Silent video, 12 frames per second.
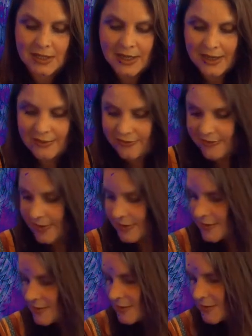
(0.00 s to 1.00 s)
I've felt
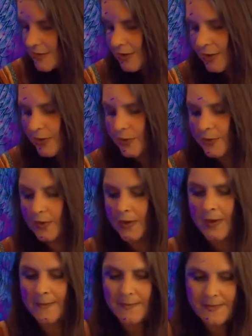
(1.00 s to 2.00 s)
so
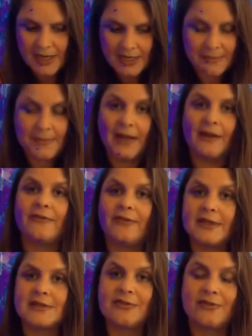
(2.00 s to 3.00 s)
many
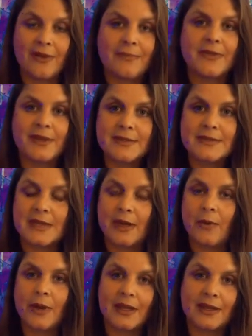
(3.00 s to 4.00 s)
benefits from this. I
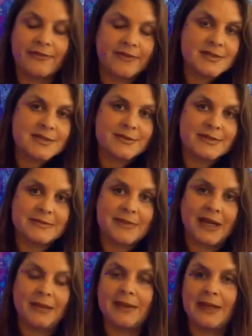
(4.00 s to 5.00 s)
want to give this to as
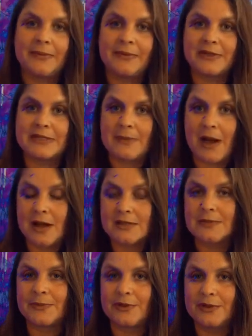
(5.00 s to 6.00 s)
many people as
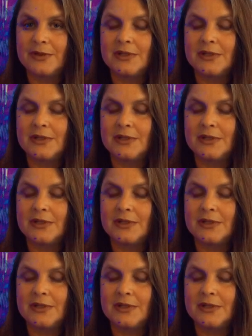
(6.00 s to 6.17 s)
possible.